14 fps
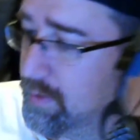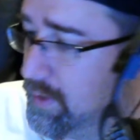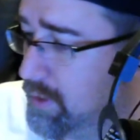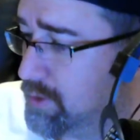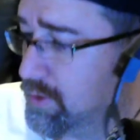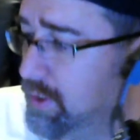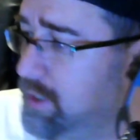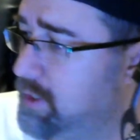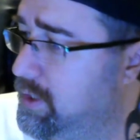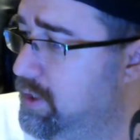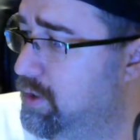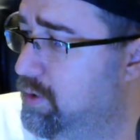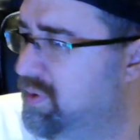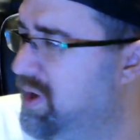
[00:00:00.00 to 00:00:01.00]
Get your
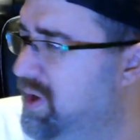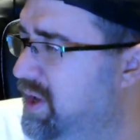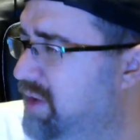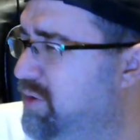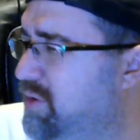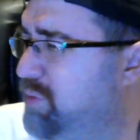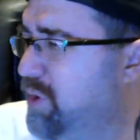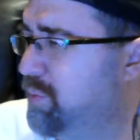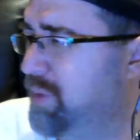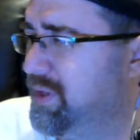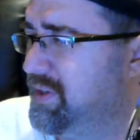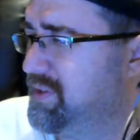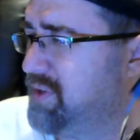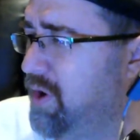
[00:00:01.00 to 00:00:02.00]
EQ. Don't be
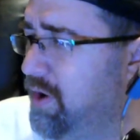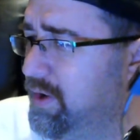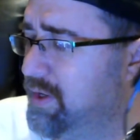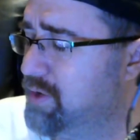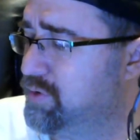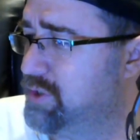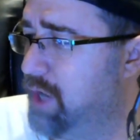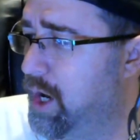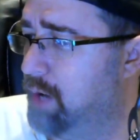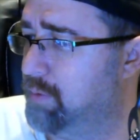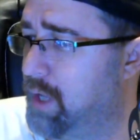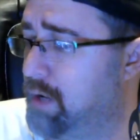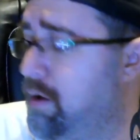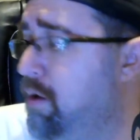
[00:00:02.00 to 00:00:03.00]
this audio snob
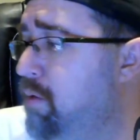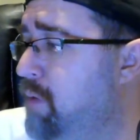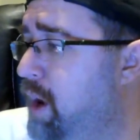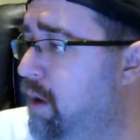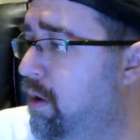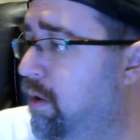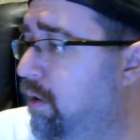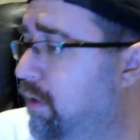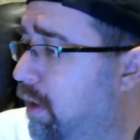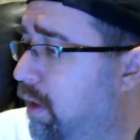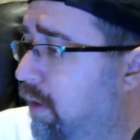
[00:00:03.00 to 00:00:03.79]
like, oh my god,